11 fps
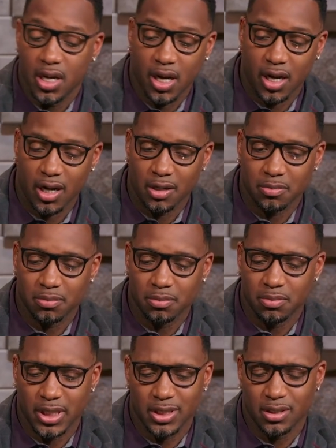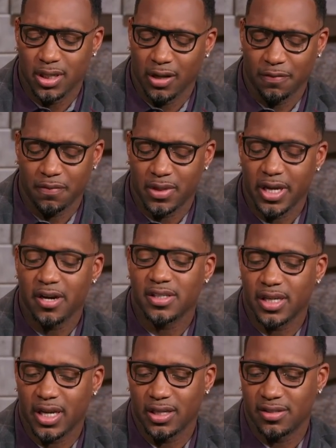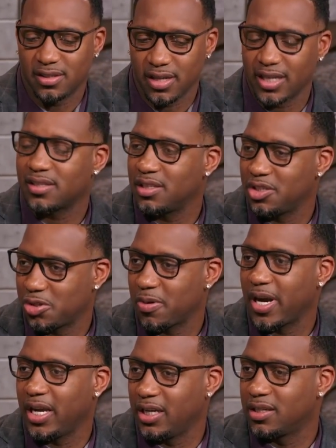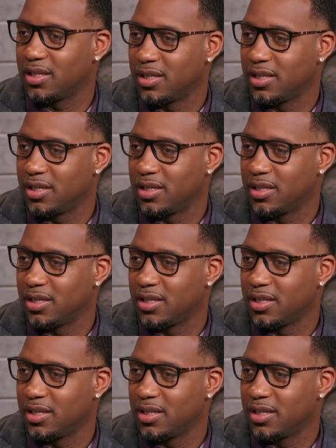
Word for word: Um, but if there's a sexy trade